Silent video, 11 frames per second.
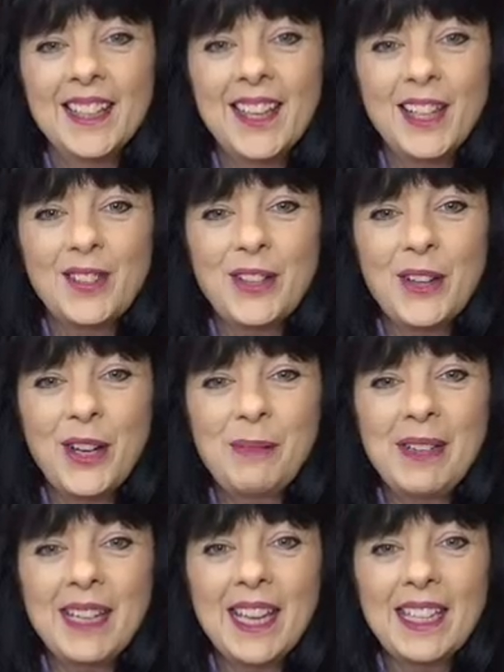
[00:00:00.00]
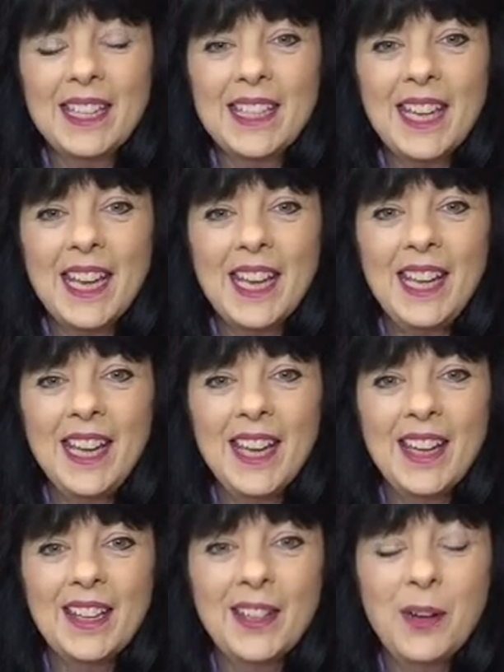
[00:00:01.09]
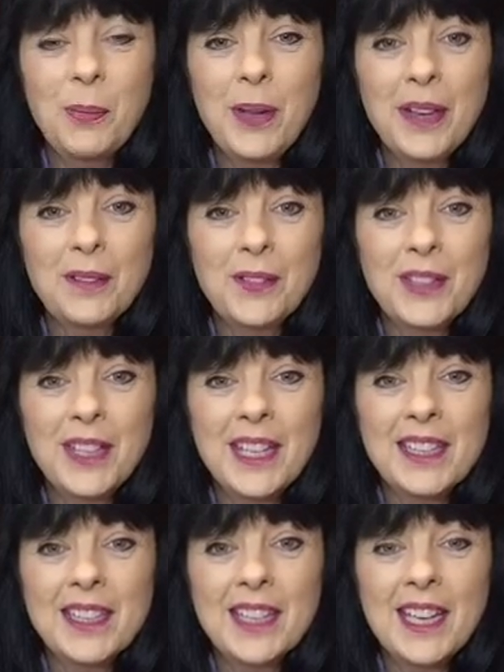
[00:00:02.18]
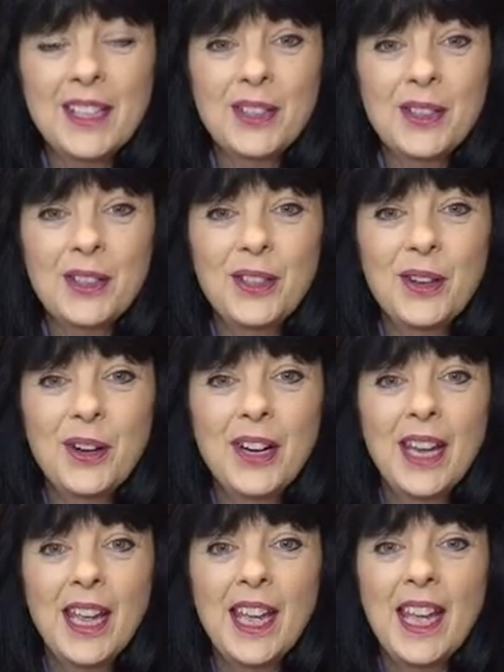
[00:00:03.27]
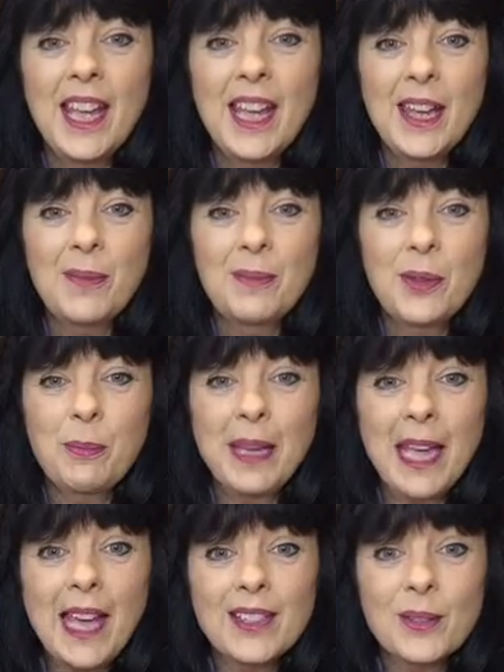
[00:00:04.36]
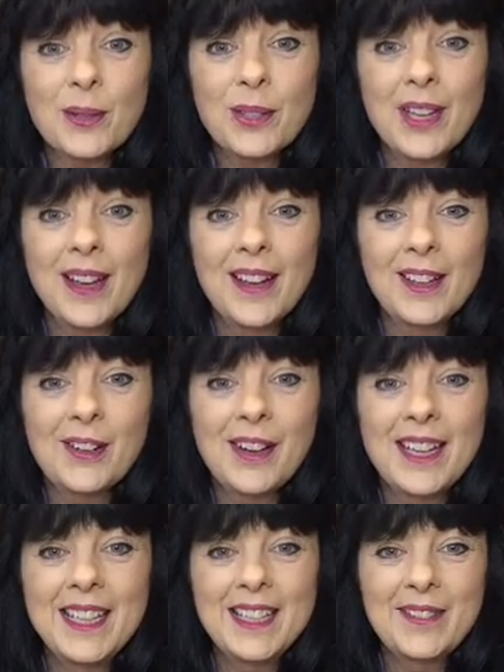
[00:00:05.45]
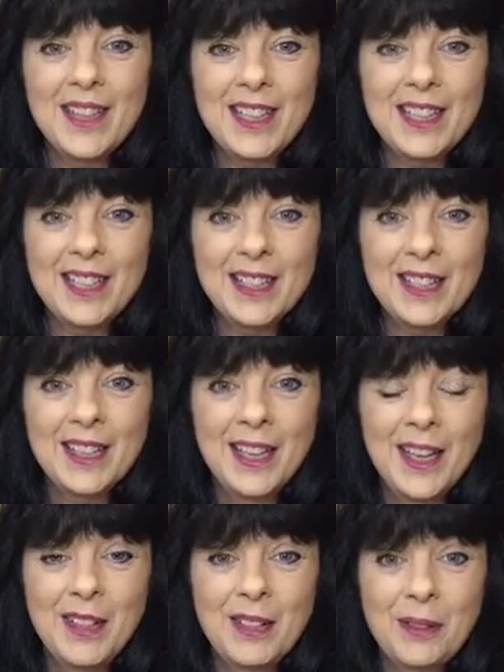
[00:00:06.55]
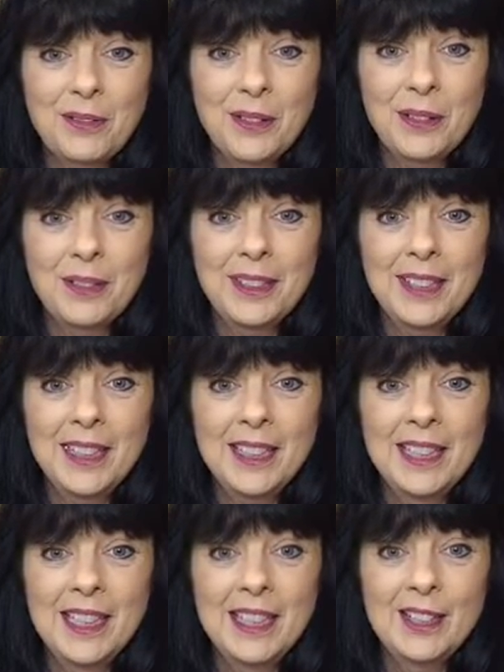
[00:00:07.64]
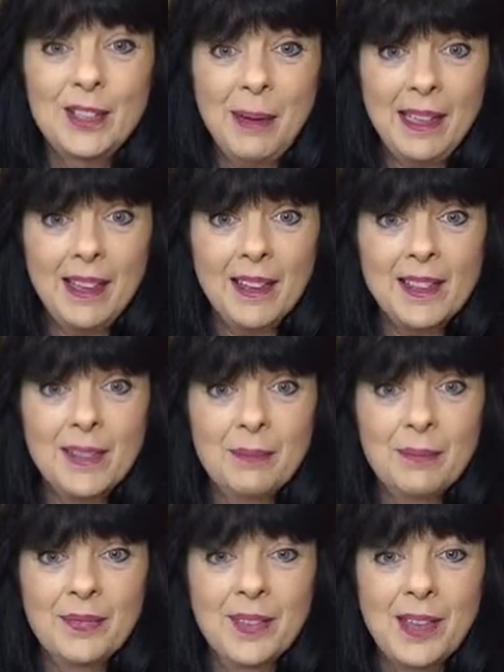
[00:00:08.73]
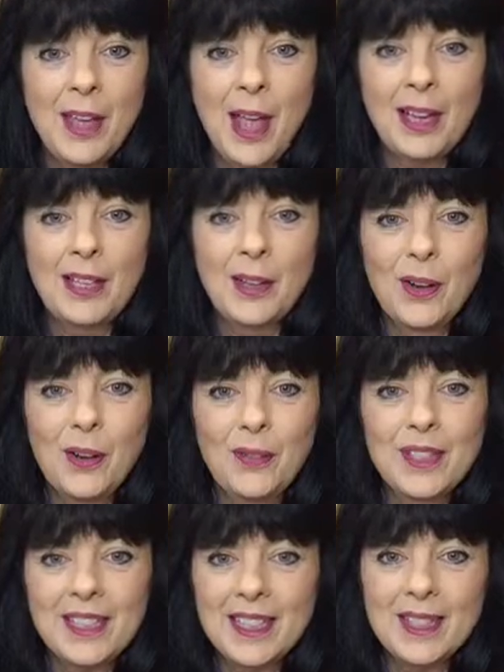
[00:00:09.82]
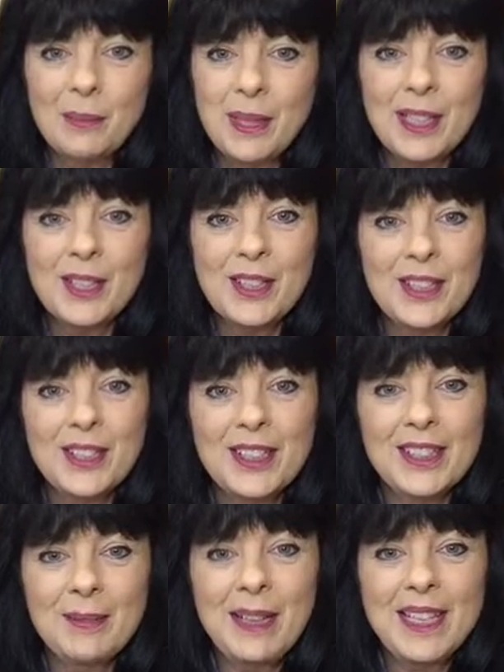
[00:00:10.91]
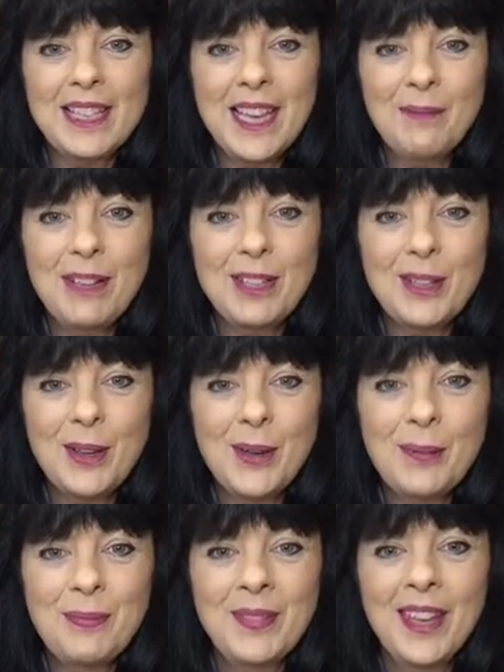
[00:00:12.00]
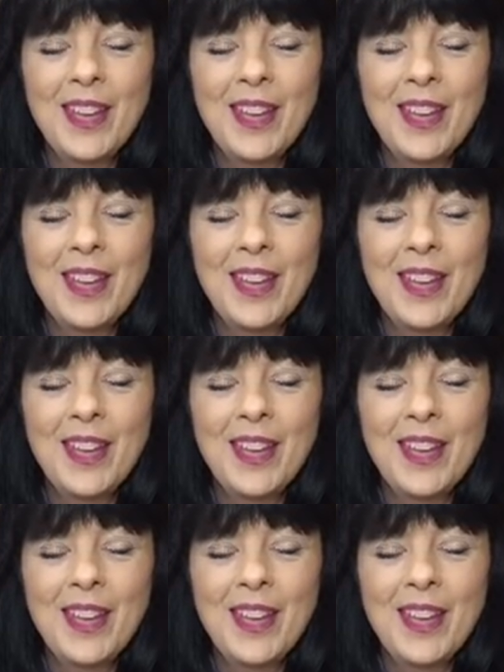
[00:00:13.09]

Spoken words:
Thanks for joining me again today, and I hope you had fun yesterday doing your Picasso style crazy faces. They were fun, weren't they? Did you make lots of them? I'd love to see some pictures. Please send me some.